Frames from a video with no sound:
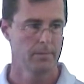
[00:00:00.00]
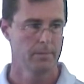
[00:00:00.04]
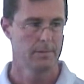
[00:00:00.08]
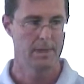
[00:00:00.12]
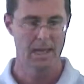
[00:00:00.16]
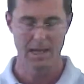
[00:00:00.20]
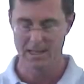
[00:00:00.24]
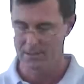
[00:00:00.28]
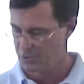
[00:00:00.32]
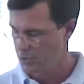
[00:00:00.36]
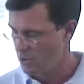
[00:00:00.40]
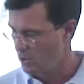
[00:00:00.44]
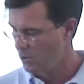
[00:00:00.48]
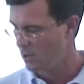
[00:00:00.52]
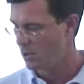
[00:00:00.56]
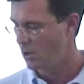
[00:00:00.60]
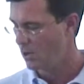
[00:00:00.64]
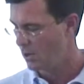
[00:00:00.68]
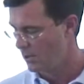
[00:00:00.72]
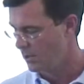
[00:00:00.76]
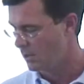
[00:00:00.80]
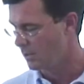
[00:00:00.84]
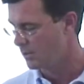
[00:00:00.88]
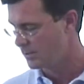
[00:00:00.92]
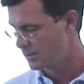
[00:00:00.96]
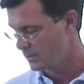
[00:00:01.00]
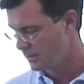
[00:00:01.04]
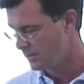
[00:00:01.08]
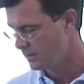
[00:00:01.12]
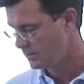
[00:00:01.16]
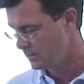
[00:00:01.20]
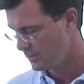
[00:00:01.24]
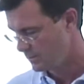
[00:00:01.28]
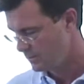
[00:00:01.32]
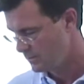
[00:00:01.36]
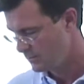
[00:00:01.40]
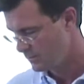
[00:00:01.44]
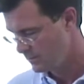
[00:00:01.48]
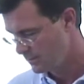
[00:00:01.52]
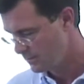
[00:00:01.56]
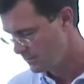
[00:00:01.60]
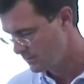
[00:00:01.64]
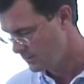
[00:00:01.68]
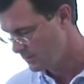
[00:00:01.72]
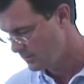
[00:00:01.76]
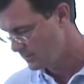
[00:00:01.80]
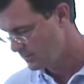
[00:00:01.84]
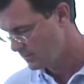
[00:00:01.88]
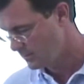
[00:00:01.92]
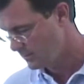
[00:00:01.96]
That's our heart,
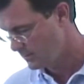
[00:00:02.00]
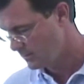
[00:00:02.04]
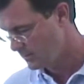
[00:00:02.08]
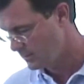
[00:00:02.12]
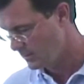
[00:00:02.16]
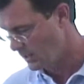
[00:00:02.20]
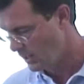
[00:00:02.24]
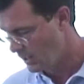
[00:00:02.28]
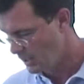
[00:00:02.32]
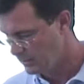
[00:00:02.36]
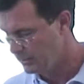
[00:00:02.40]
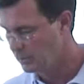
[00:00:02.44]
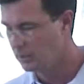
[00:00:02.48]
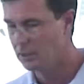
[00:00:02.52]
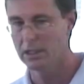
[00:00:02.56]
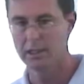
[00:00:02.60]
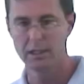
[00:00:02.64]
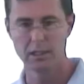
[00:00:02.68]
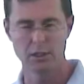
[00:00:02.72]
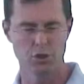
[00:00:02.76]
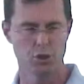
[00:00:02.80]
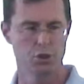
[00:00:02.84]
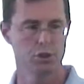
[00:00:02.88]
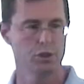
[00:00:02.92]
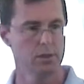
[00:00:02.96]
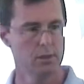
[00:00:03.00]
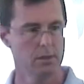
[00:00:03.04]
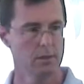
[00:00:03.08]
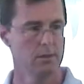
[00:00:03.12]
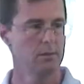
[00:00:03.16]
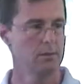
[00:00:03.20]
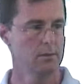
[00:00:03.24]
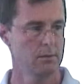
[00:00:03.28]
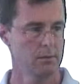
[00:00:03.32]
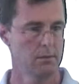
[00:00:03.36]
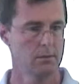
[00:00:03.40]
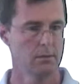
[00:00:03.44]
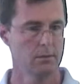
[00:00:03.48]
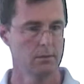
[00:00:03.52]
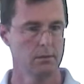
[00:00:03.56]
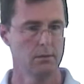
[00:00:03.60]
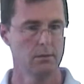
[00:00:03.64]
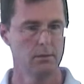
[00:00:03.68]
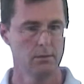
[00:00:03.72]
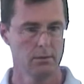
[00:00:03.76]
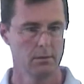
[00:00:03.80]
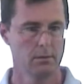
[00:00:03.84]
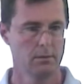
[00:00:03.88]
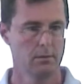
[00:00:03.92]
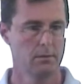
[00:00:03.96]
unleashed.
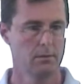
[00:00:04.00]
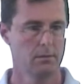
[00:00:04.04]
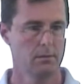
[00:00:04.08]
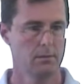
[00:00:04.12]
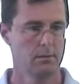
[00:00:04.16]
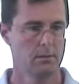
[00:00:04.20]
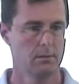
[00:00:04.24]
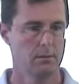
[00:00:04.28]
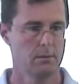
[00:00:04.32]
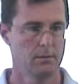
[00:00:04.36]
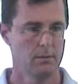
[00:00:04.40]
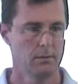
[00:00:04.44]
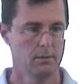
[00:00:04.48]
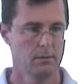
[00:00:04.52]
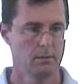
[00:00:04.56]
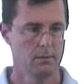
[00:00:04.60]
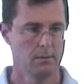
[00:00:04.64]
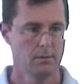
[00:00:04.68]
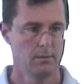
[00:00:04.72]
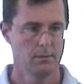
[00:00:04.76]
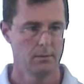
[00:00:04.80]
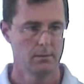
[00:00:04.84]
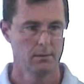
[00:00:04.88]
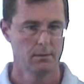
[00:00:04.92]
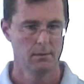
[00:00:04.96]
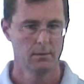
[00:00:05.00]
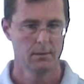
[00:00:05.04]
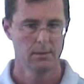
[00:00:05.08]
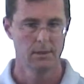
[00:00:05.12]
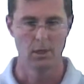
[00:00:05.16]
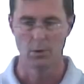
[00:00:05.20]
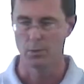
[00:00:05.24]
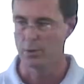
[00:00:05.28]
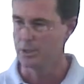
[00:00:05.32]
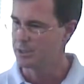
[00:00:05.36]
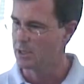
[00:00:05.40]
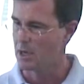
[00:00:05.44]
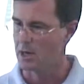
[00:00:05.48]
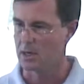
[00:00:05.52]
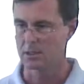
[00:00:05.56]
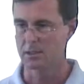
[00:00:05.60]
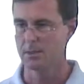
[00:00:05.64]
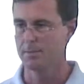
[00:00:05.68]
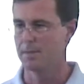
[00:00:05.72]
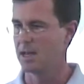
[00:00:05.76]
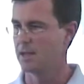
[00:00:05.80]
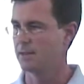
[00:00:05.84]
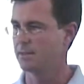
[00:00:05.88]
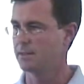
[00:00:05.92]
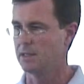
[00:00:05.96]
And we talked
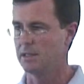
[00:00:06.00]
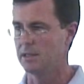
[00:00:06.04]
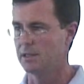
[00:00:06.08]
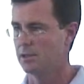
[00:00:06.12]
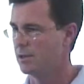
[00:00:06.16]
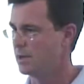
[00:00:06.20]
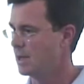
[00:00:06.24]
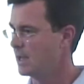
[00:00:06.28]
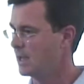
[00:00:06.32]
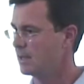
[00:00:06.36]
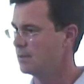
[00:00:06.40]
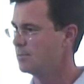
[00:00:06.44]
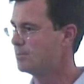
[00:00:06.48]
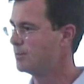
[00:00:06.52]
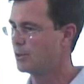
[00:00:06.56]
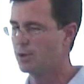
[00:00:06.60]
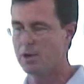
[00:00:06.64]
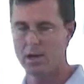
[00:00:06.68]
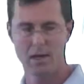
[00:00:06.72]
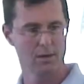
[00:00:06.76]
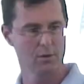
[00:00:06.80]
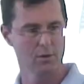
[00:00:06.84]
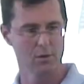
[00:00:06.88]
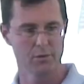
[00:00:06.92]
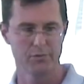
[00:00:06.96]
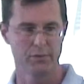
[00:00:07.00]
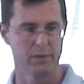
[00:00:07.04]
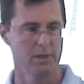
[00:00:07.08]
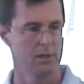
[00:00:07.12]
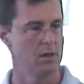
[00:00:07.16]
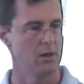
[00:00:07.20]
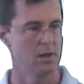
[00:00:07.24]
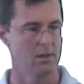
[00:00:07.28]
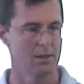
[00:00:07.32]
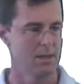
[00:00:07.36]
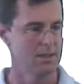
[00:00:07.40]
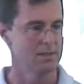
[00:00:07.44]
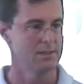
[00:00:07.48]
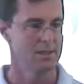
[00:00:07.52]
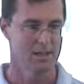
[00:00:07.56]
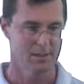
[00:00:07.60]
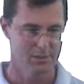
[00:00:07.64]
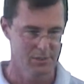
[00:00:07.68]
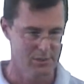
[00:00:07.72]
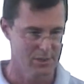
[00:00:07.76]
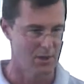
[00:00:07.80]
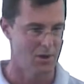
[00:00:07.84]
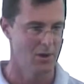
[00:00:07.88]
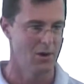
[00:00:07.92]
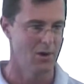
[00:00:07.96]
about the internet, pornography, and all that.
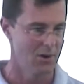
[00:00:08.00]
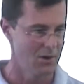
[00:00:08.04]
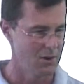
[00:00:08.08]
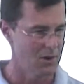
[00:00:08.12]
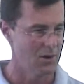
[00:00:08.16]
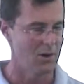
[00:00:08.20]
That's our